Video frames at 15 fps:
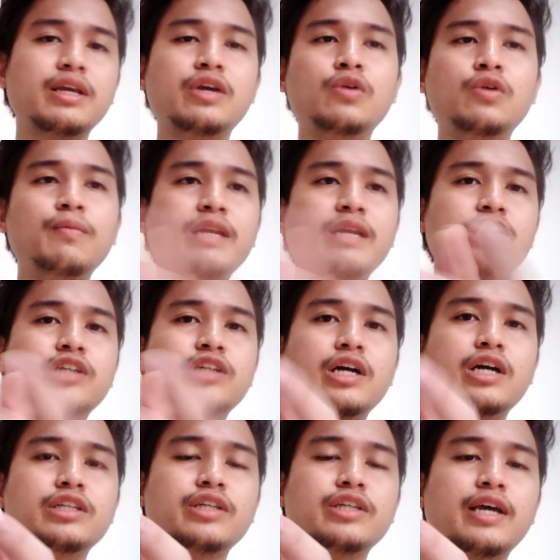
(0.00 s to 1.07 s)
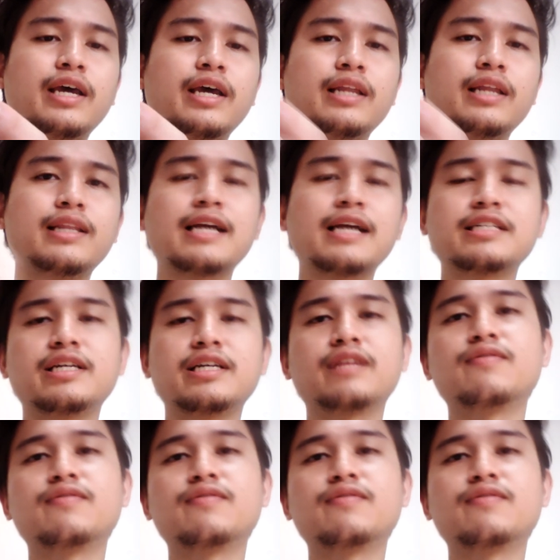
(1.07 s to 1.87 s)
you be the judge, and that's it